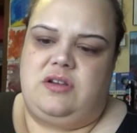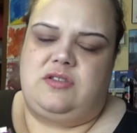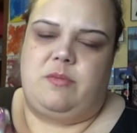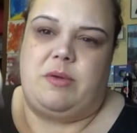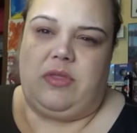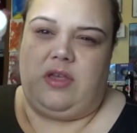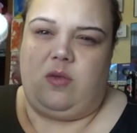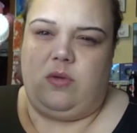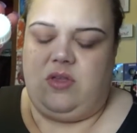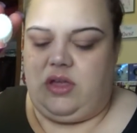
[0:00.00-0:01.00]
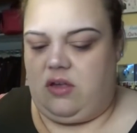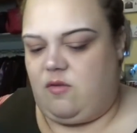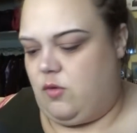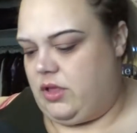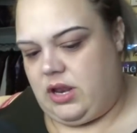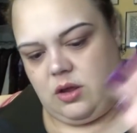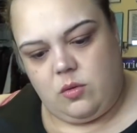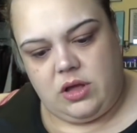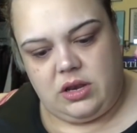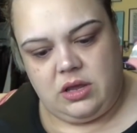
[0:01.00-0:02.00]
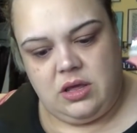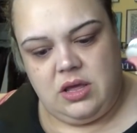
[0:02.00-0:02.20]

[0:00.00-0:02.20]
so maybe this one's the exfoliating one,